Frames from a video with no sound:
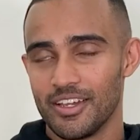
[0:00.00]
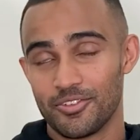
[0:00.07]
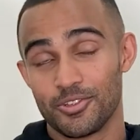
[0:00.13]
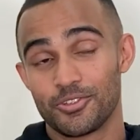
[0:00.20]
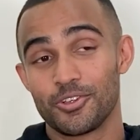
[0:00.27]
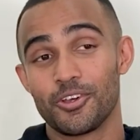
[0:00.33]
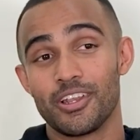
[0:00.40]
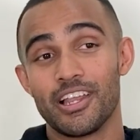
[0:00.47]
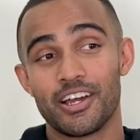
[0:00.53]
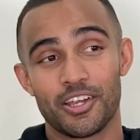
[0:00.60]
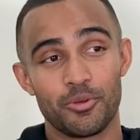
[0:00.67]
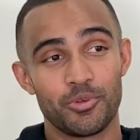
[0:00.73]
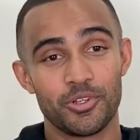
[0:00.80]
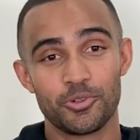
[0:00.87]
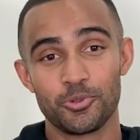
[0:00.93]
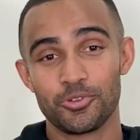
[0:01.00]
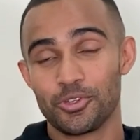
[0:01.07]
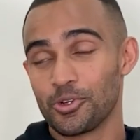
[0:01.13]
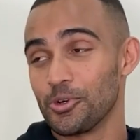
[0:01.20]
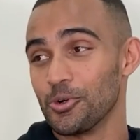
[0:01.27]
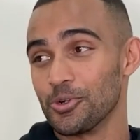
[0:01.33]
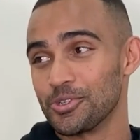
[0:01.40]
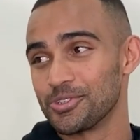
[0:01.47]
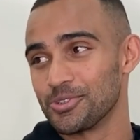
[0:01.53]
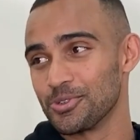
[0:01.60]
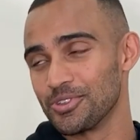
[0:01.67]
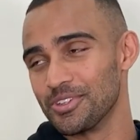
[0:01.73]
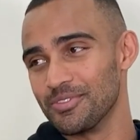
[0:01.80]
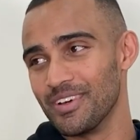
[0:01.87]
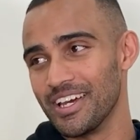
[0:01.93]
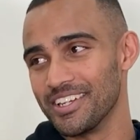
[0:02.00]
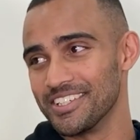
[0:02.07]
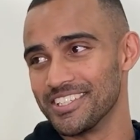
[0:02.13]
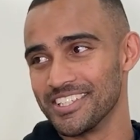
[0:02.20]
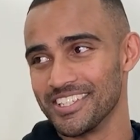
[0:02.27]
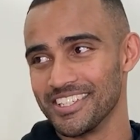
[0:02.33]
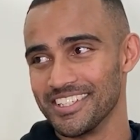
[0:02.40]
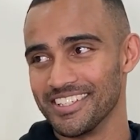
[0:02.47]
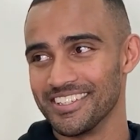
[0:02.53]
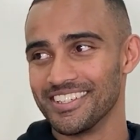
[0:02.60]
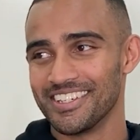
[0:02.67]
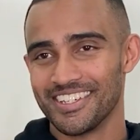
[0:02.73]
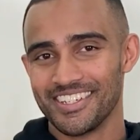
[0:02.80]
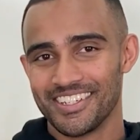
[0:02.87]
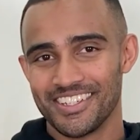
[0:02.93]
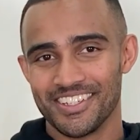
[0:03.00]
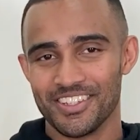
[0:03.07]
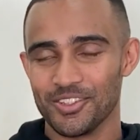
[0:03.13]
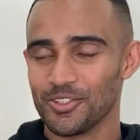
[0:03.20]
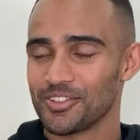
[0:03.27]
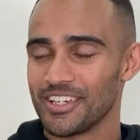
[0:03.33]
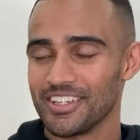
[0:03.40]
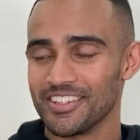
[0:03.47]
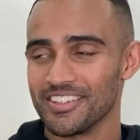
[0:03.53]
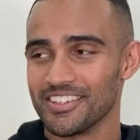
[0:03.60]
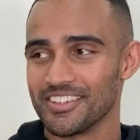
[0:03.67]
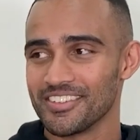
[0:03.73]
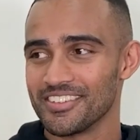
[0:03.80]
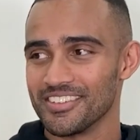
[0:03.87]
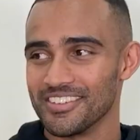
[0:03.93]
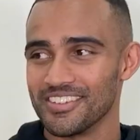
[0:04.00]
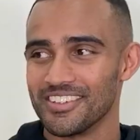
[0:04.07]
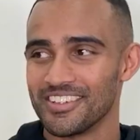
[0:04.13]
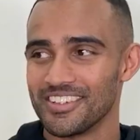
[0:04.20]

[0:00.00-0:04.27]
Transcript: And it's also your luck. I mean, who's the coach, who's the manager, and those kind of things. So.